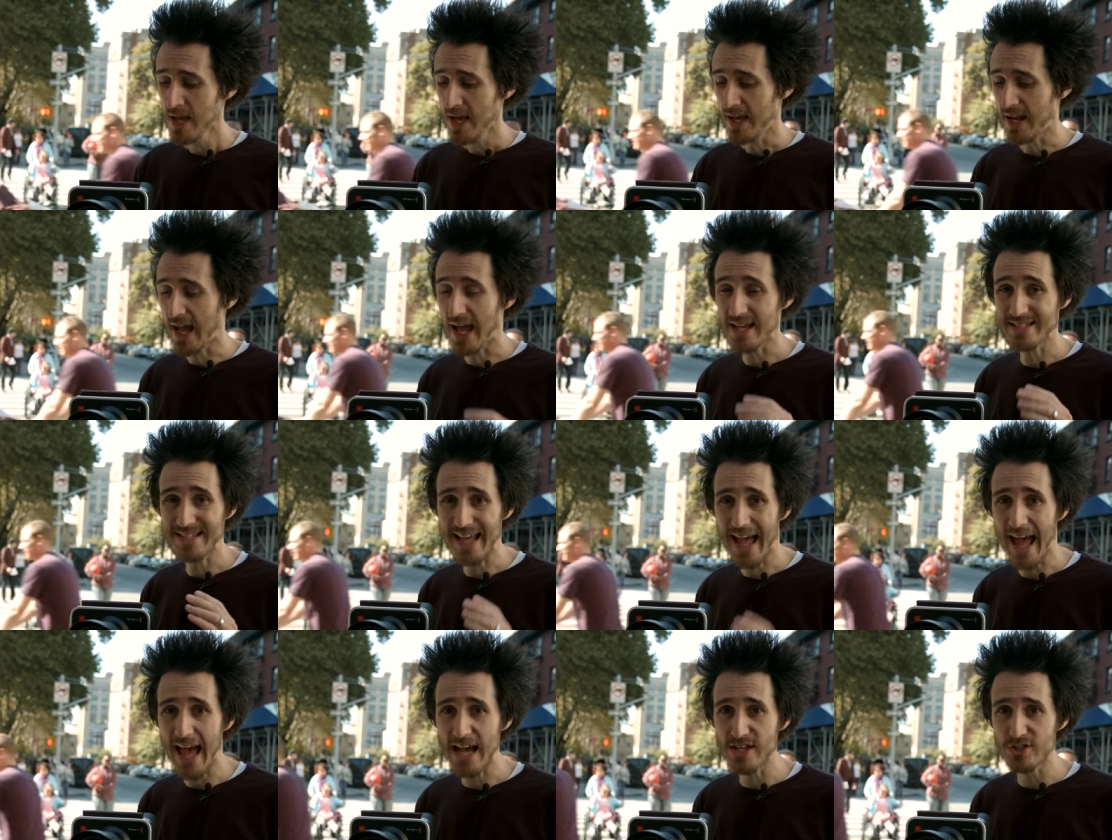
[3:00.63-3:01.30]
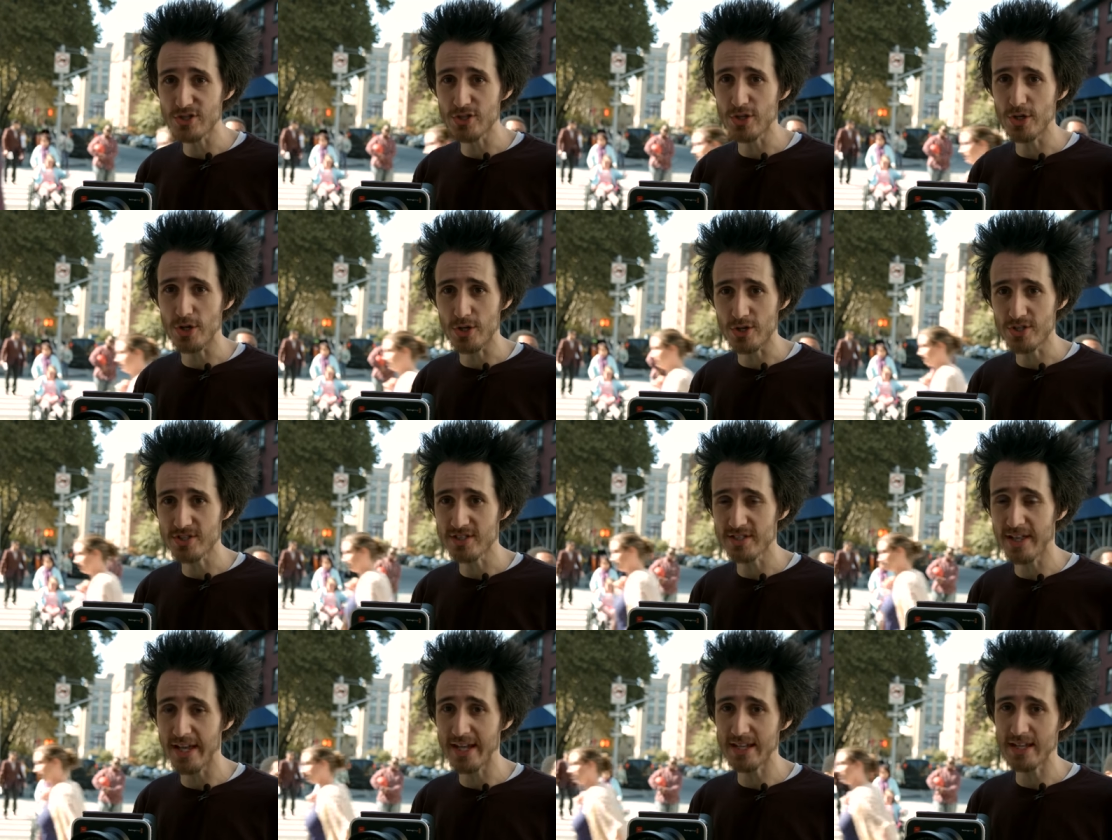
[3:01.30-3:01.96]
It has as good or
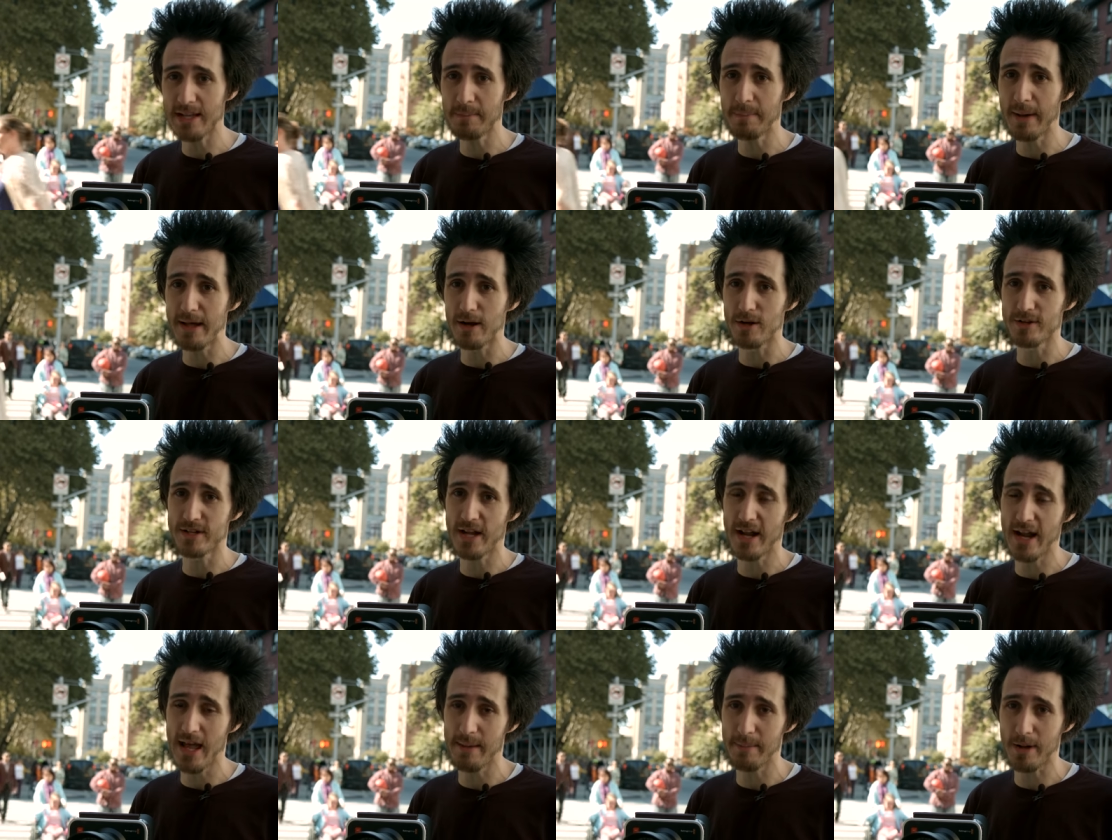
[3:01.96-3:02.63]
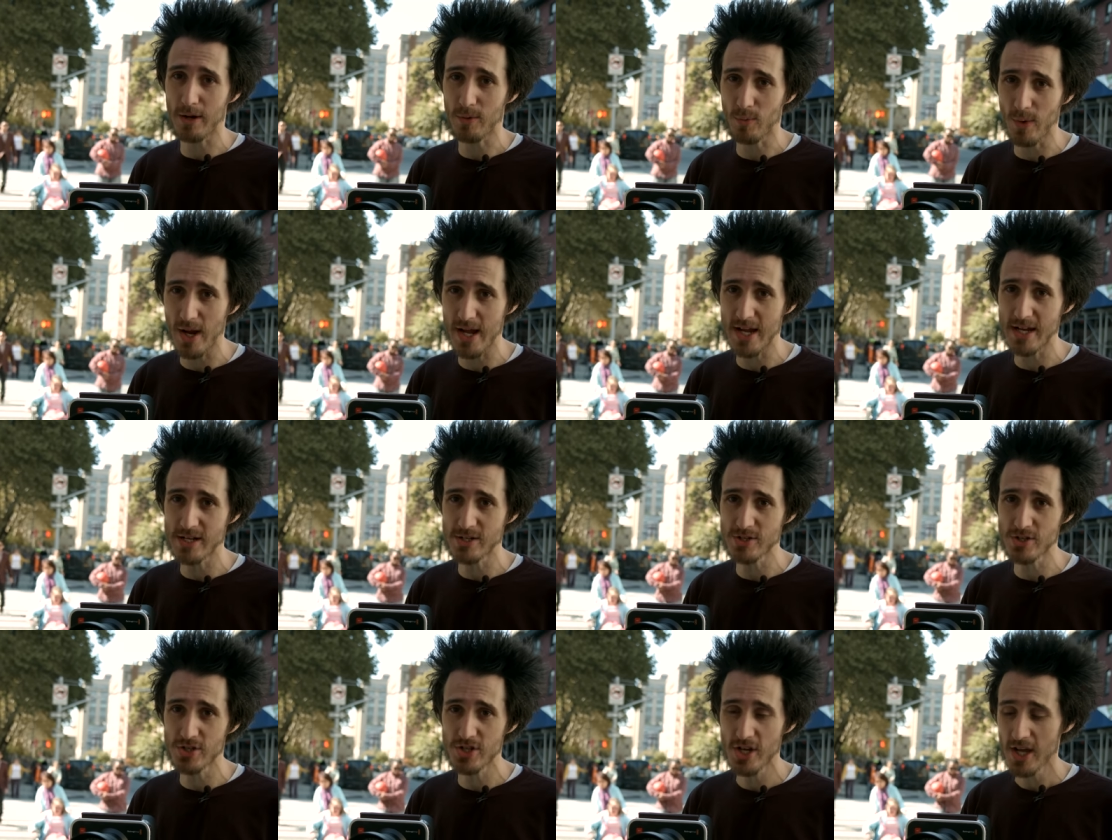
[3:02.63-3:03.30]
slightly better dynamic
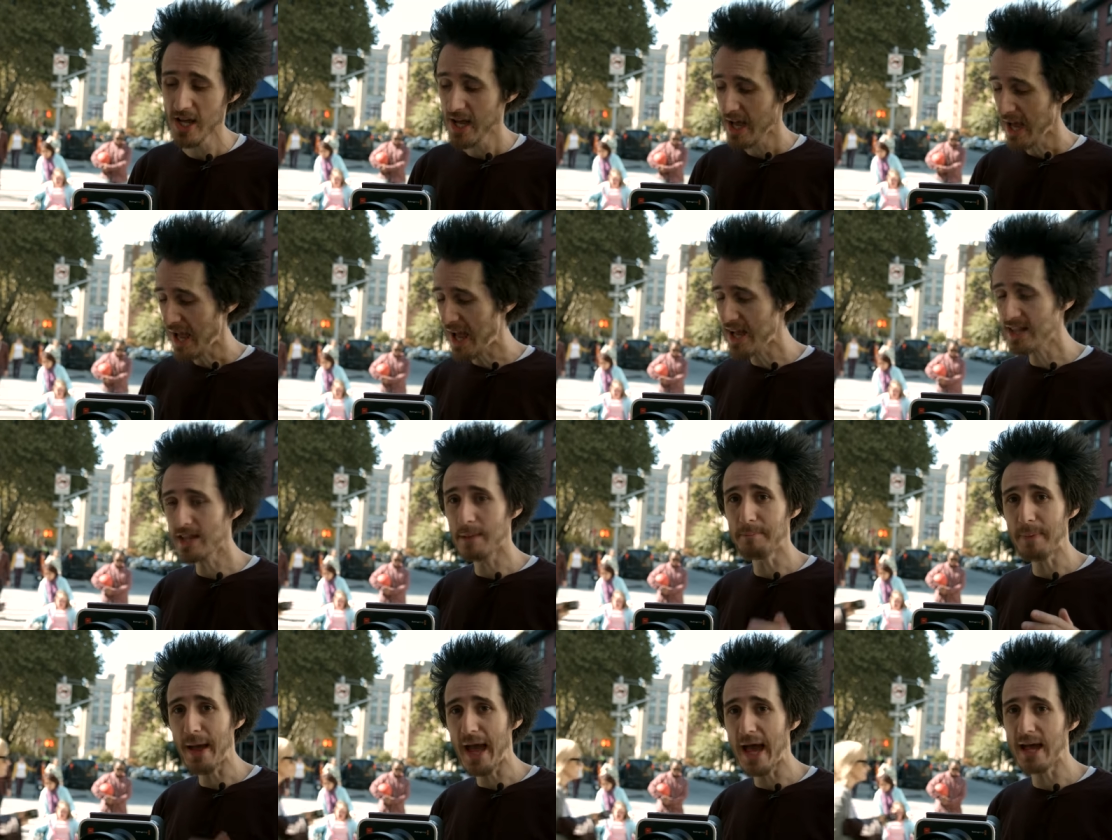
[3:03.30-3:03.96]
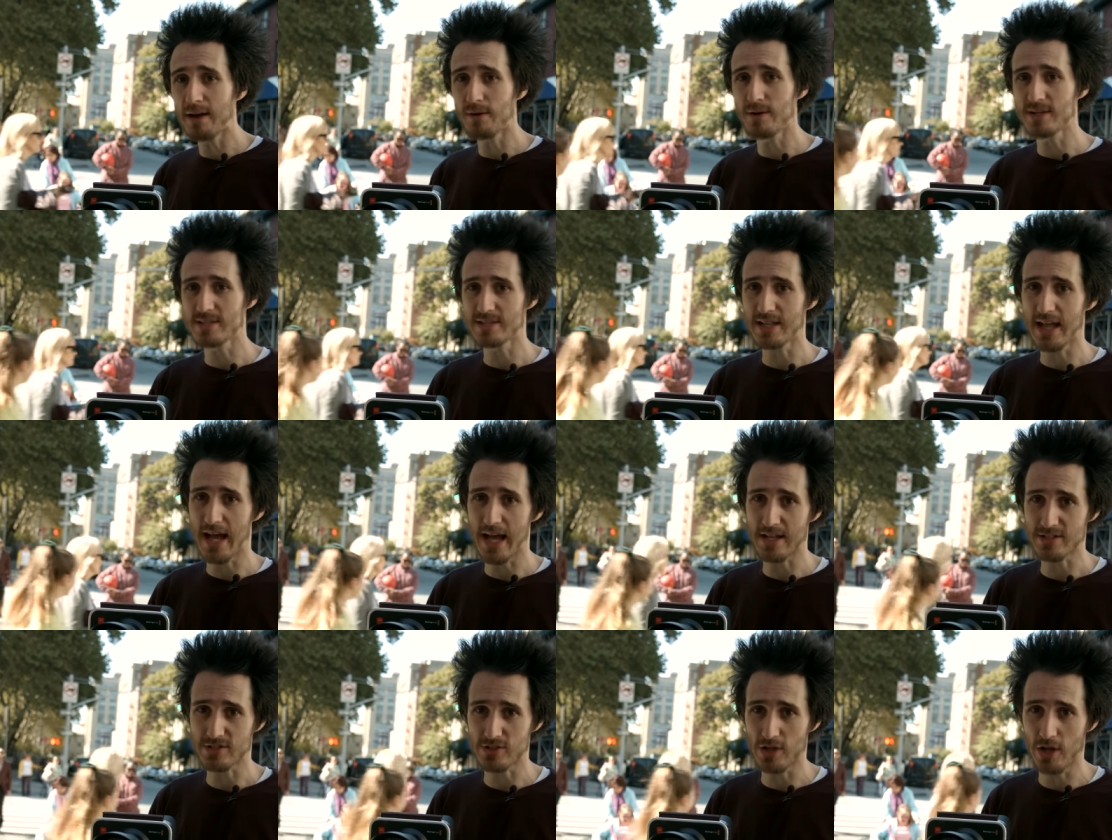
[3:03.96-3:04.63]
range, and the batteries
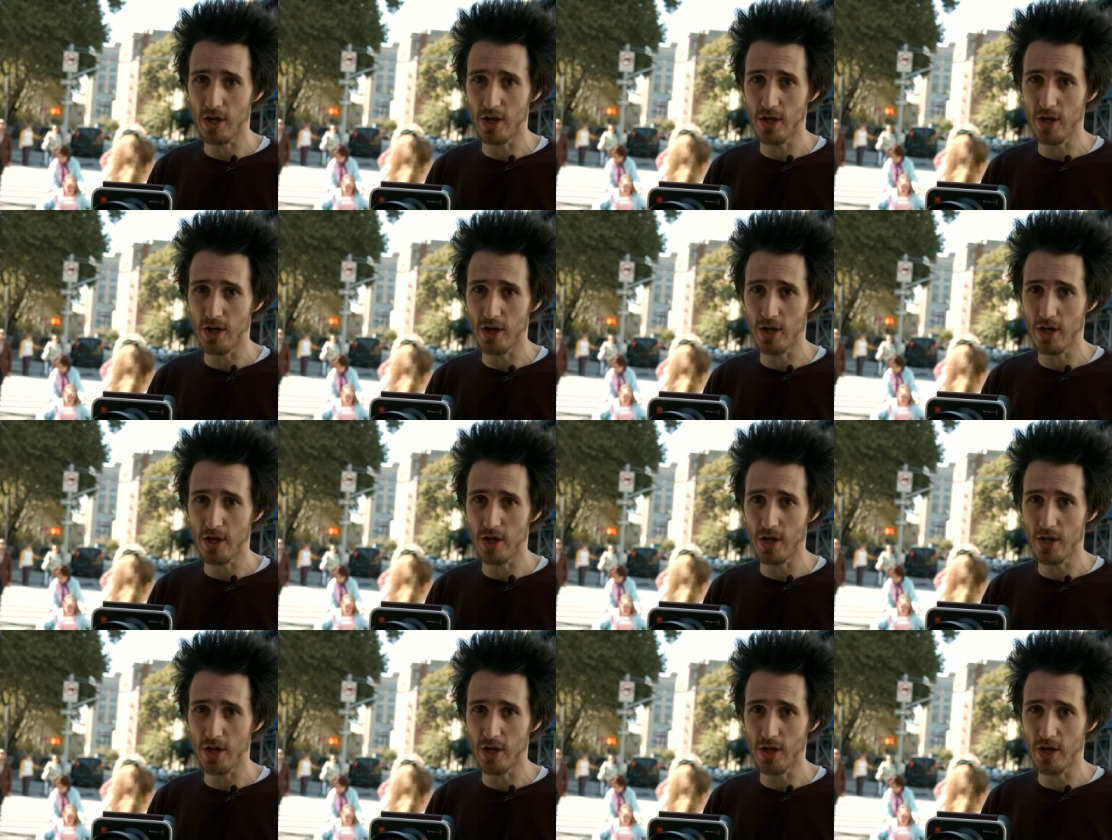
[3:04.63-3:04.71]
last